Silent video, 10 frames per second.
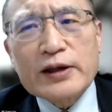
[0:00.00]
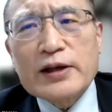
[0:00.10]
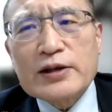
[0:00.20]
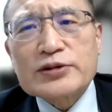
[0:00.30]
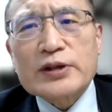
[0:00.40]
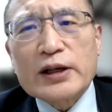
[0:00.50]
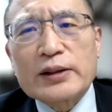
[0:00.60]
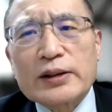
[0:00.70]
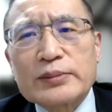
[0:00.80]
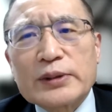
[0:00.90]
in its
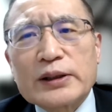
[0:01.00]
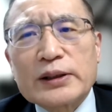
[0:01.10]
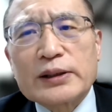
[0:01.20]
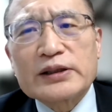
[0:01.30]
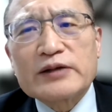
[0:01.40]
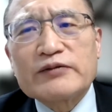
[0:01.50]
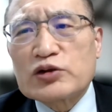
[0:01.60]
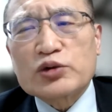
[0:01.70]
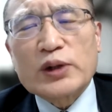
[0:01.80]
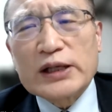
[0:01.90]
uh,
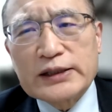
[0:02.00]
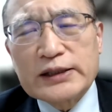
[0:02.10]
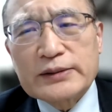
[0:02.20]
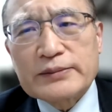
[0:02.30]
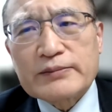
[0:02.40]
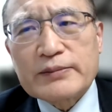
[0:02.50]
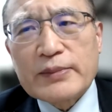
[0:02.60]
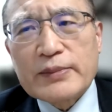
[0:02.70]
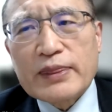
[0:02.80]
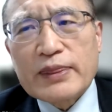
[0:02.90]
eventuality,
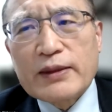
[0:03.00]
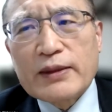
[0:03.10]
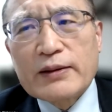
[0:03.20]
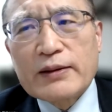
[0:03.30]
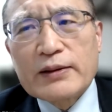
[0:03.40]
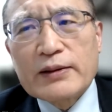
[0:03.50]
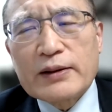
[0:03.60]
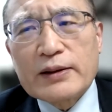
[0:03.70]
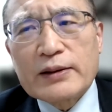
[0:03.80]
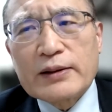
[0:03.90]

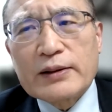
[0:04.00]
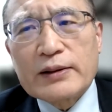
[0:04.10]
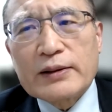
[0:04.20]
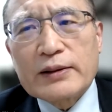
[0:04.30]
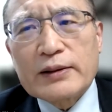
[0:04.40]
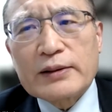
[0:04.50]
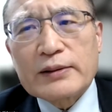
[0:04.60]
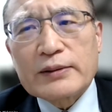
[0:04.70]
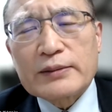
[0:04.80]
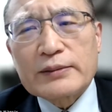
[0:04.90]
uh,
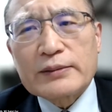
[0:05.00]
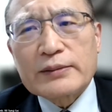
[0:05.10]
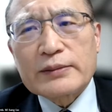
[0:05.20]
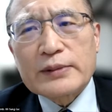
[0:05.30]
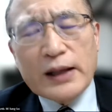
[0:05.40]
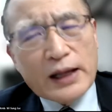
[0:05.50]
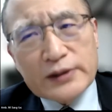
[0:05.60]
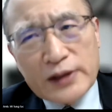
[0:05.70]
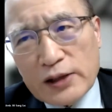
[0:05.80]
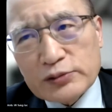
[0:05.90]
I
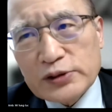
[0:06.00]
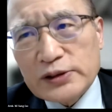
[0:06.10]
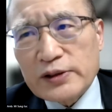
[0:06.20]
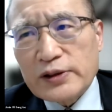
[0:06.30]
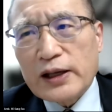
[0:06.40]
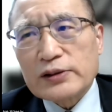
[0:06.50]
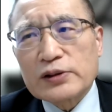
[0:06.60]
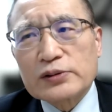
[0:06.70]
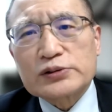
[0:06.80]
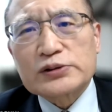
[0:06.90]
doubt that
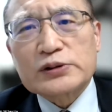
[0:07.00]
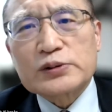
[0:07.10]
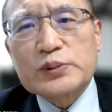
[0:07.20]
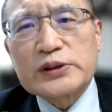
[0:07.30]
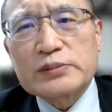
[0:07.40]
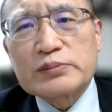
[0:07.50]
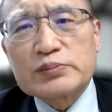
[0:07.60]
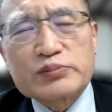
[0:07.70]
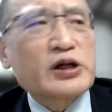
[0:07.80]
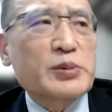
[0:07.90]
North Korean
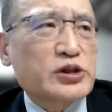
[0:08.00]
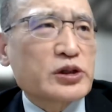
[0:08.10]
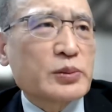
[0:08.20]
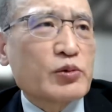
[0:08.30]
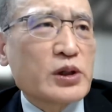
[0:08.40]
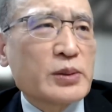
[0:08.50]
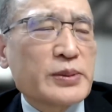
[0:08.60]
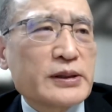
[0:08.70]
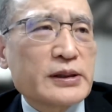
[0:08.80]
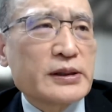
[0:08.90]
brinkmanship will
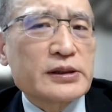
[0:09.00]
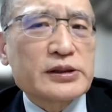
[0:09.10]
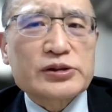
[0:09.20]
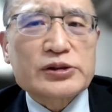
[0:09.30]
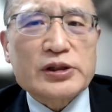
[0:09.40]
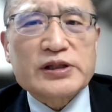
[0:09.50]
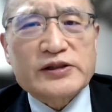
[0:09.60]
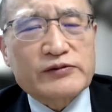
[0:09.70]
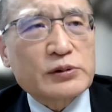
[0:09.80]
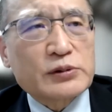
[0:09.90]
be
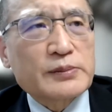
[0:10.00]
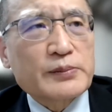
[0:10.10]
successful.